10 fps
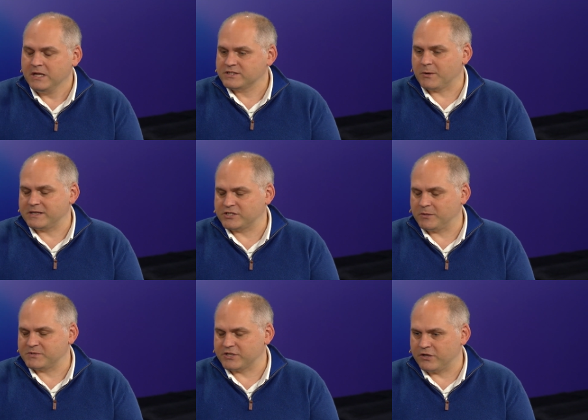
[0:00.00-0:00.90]
So in
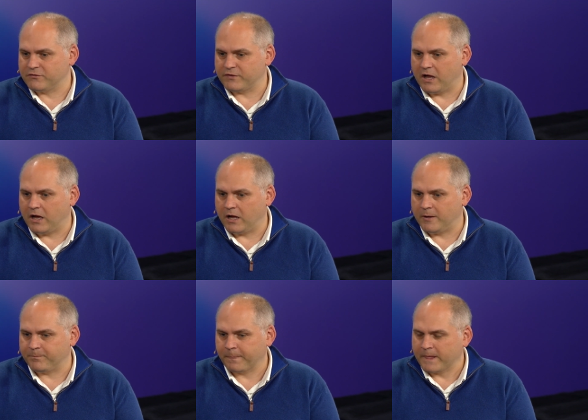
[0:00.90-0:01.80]
terms of
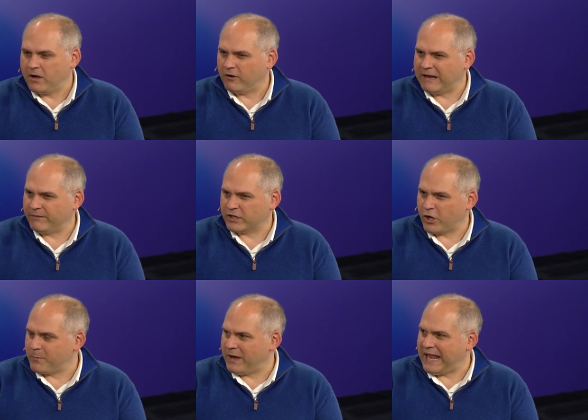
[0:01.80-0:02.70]
um, around the
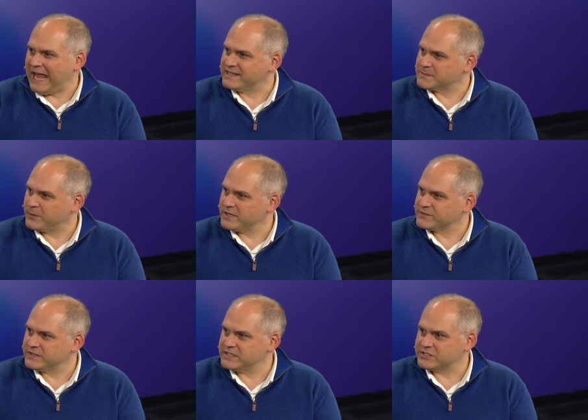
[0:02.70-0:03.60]
Copilot Enterprise
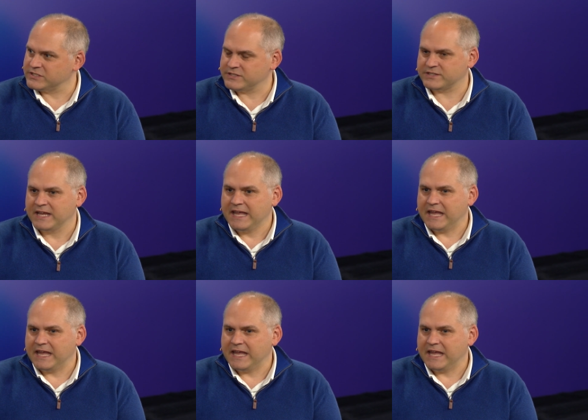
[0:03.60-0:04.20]
features,